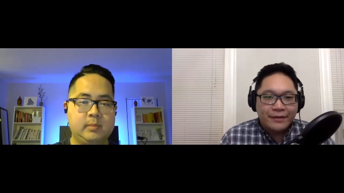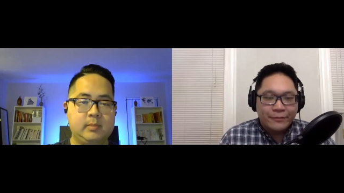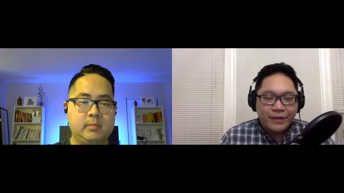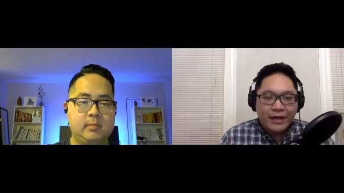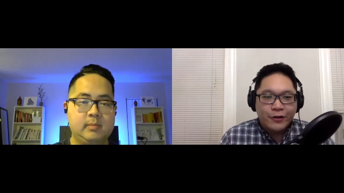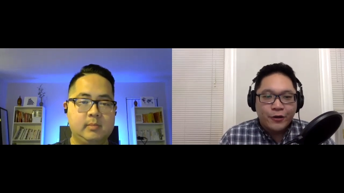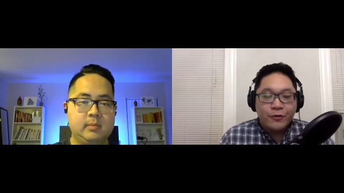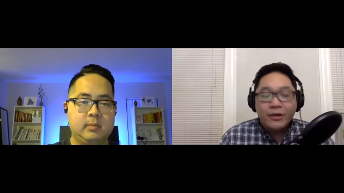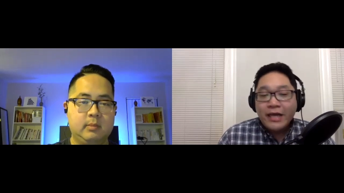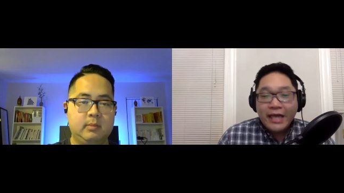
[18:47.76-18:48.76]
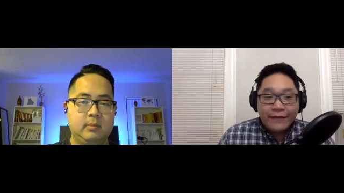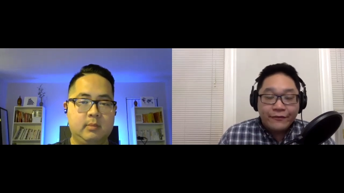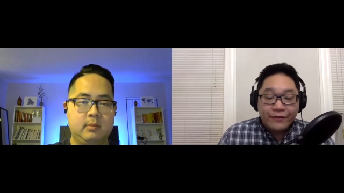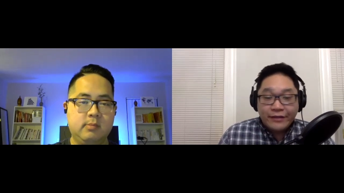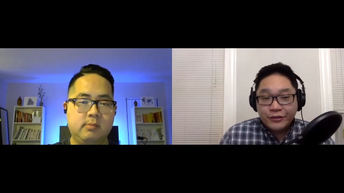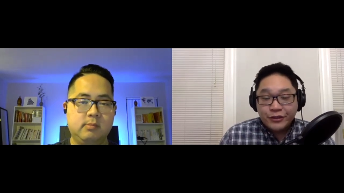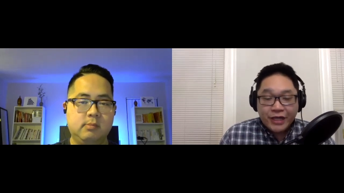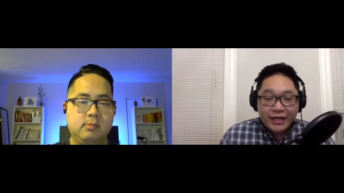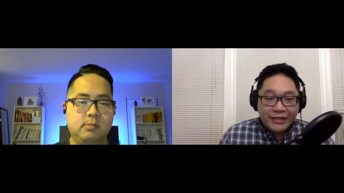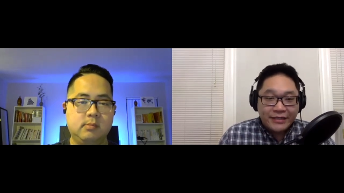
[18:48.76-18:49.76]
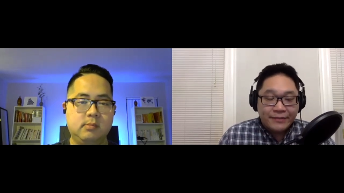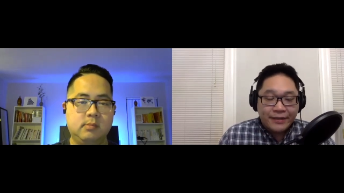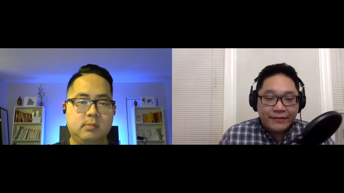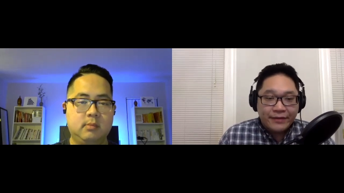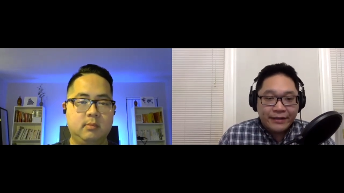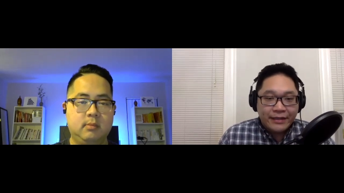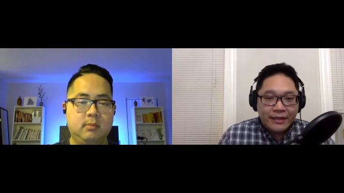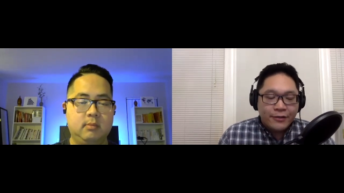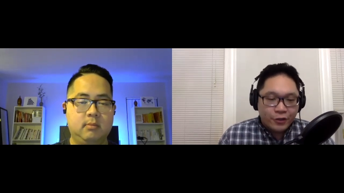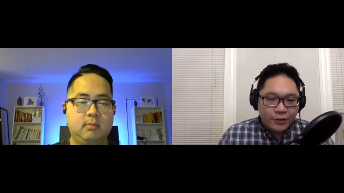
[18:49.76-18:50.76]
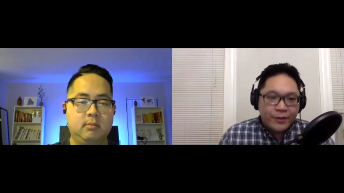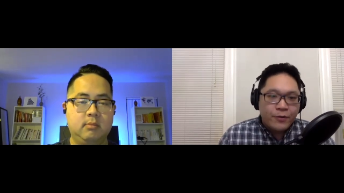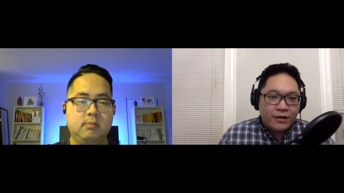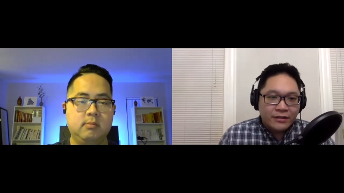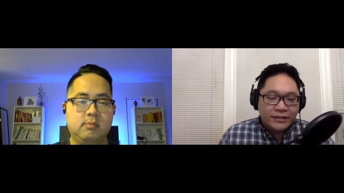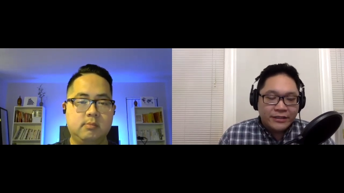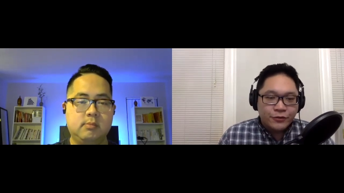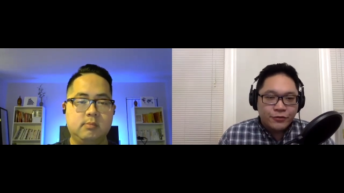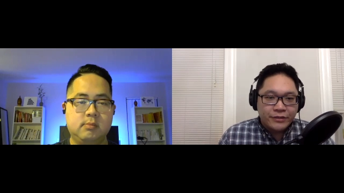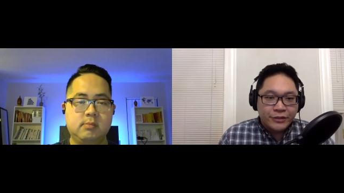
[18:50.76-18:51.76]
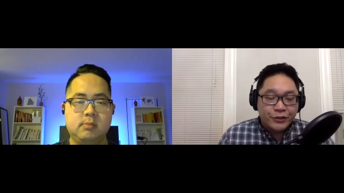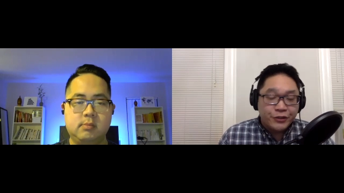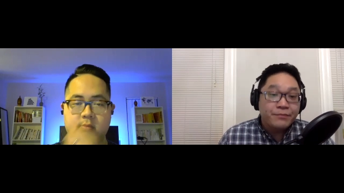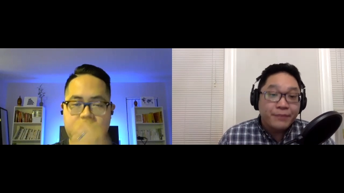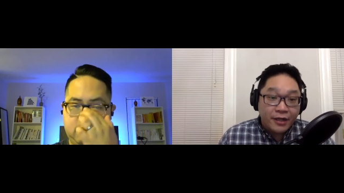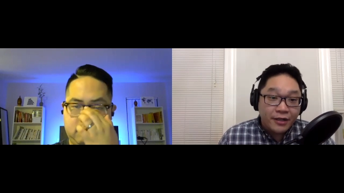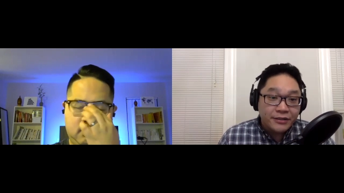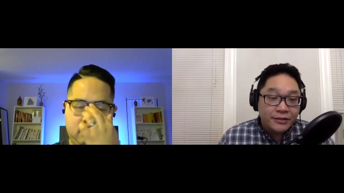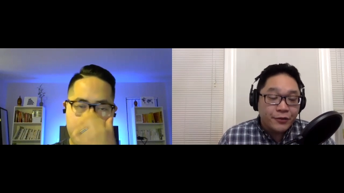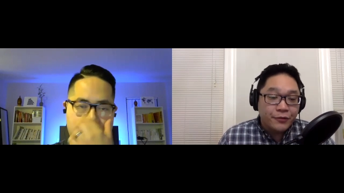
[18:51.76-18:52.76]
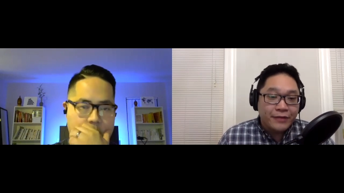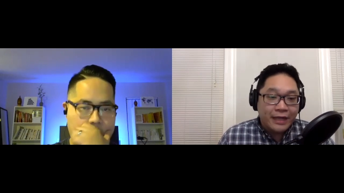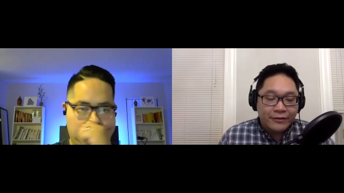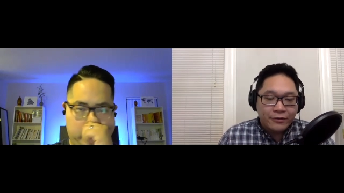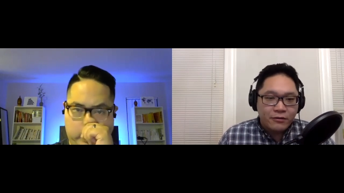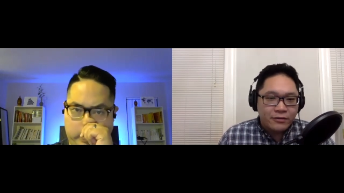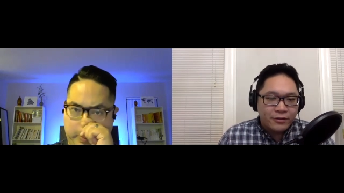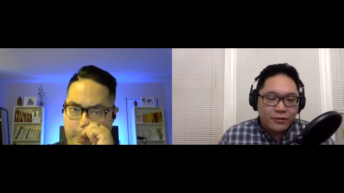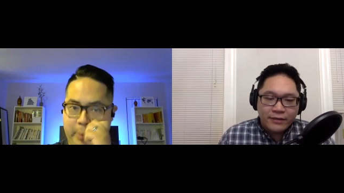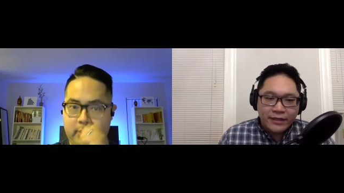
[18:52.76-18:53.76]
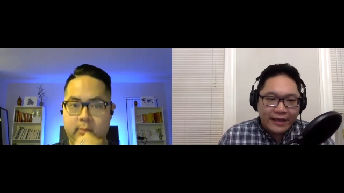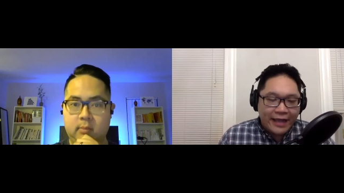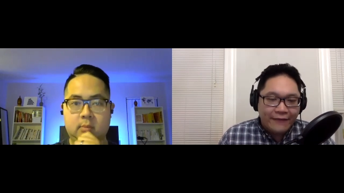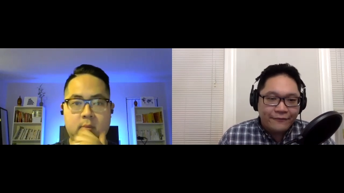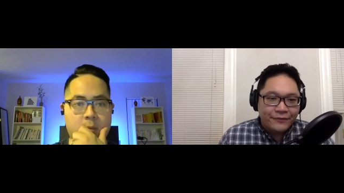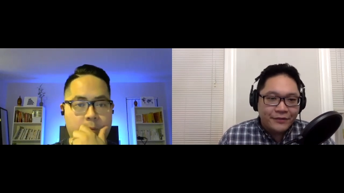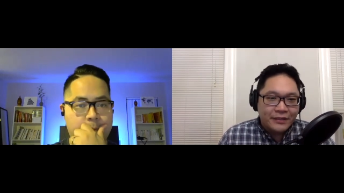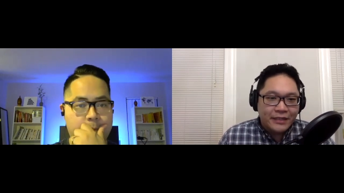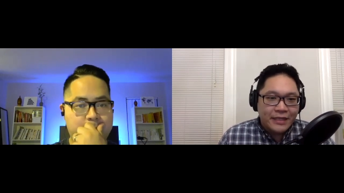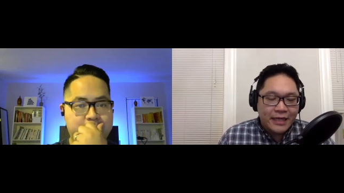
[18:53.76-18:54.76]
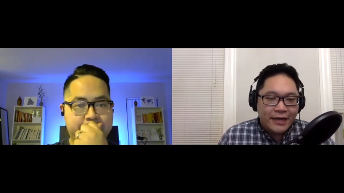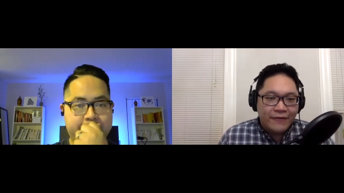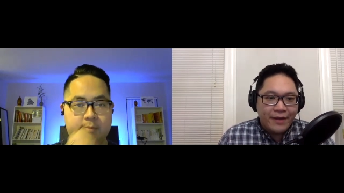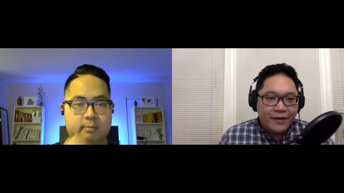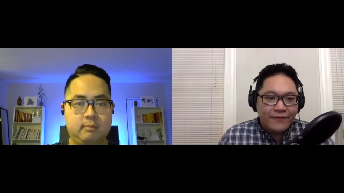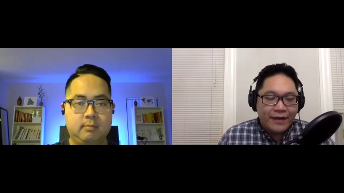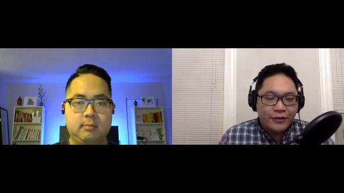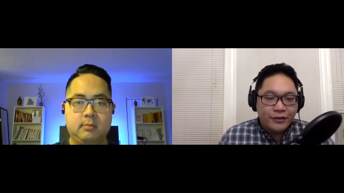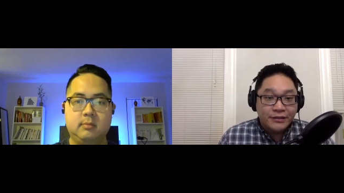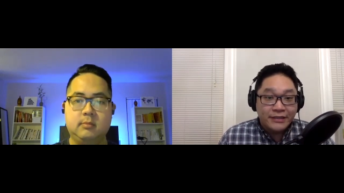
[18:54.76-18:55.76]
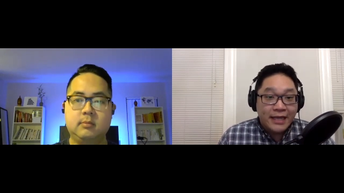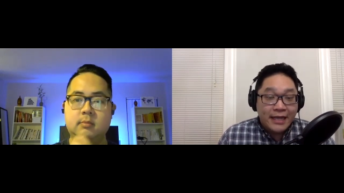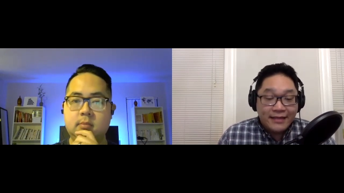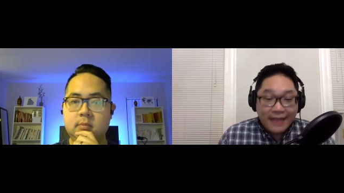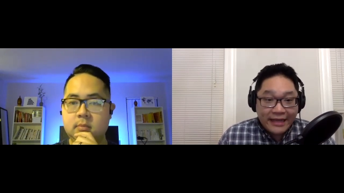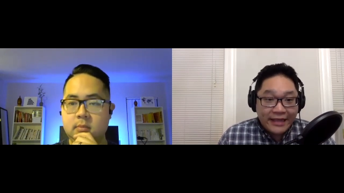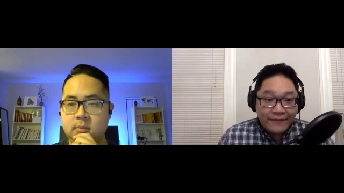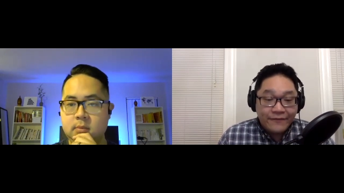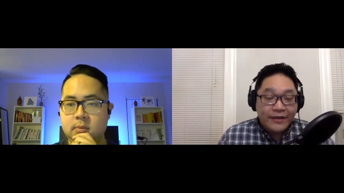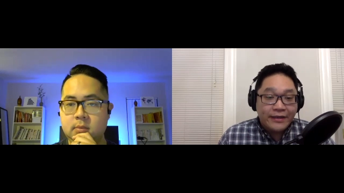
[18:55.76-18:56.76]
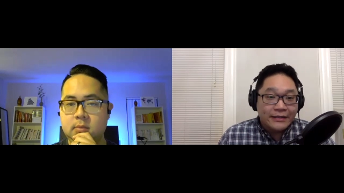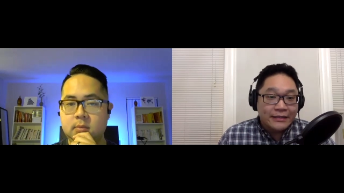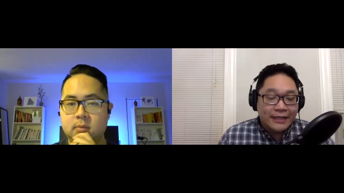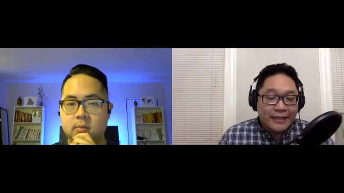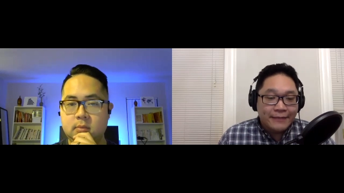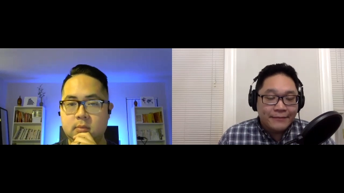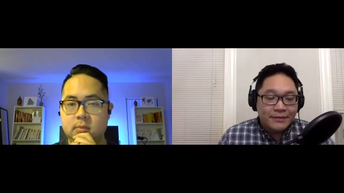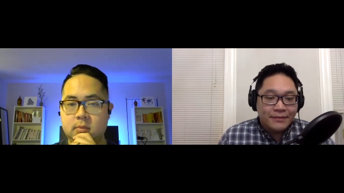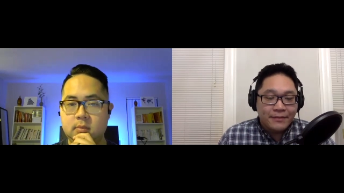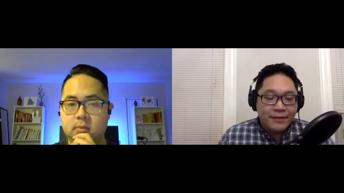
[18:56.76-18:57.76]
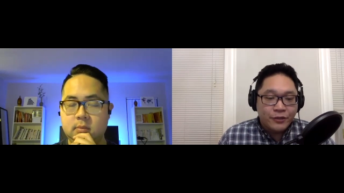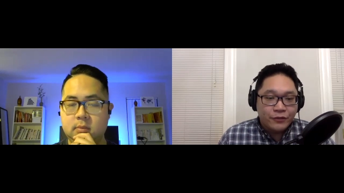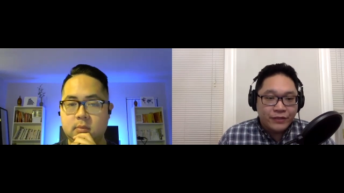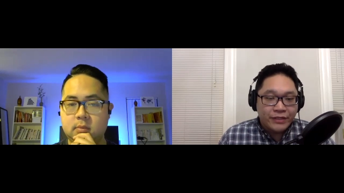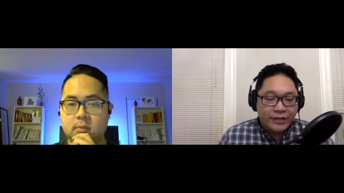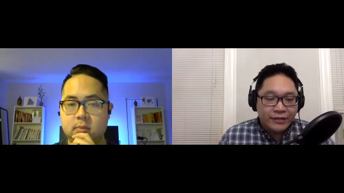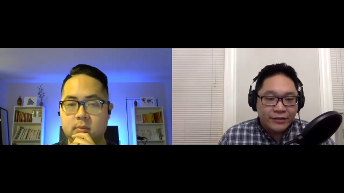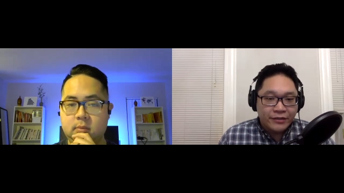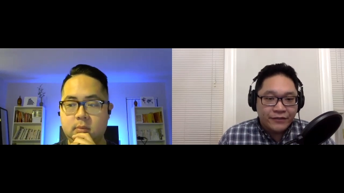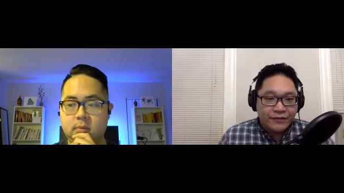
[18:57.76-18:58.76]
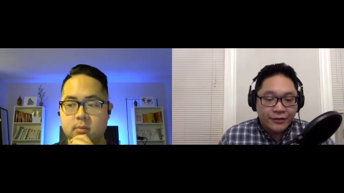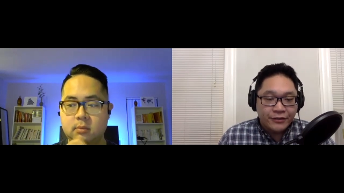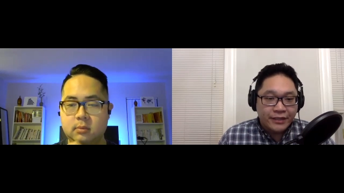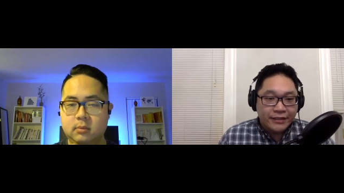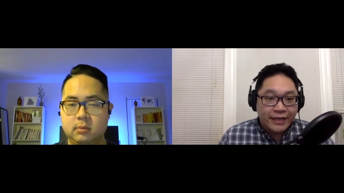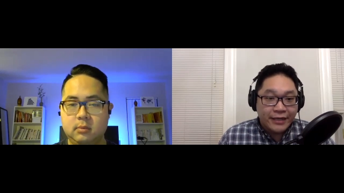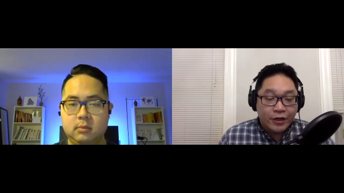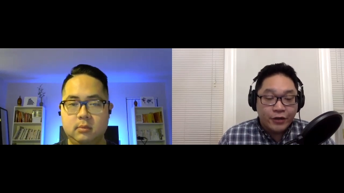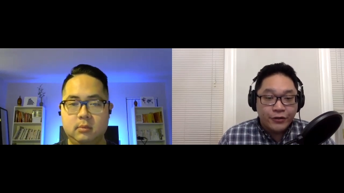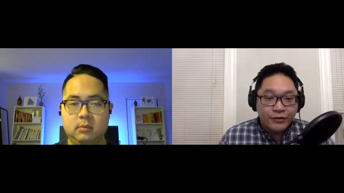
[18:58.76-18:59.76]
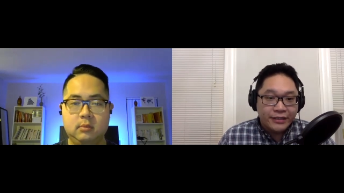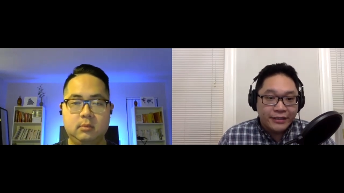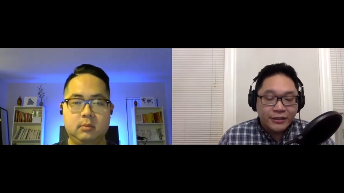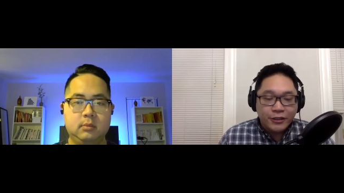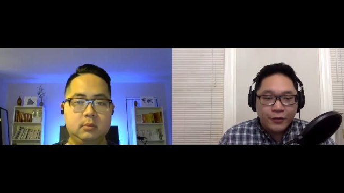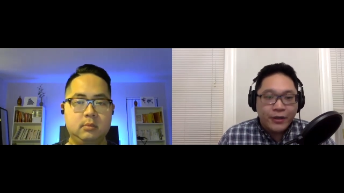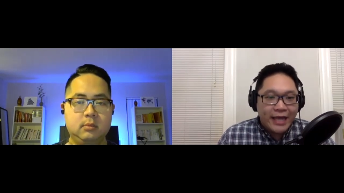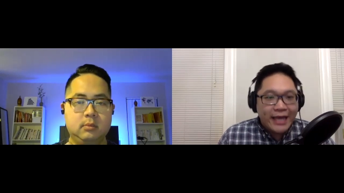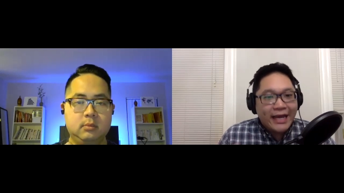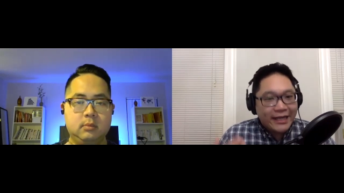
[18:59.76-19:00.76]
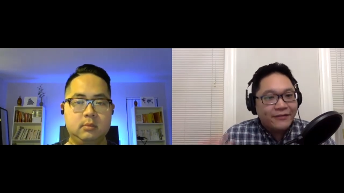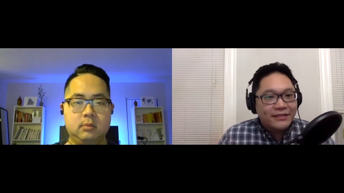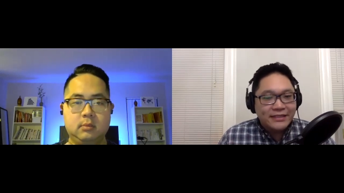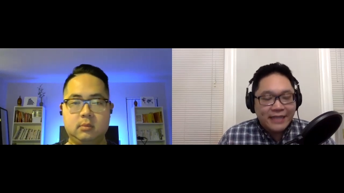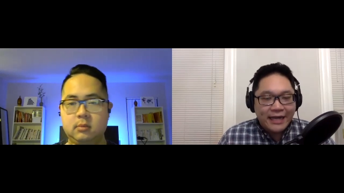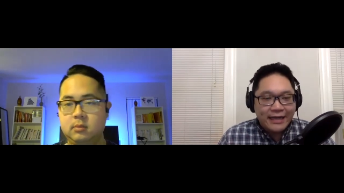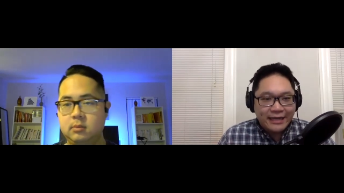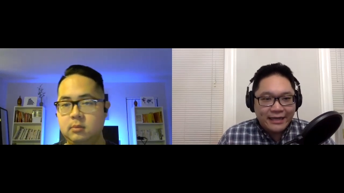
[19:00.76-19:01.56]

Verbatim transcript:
Speaker 1: we kind of know if a razor is Chinese made, right? There could be quality control issues, but also that there there are only a handful of manufacturers that even um, some of the major retailers and vendors online are using. So it kind of gives us an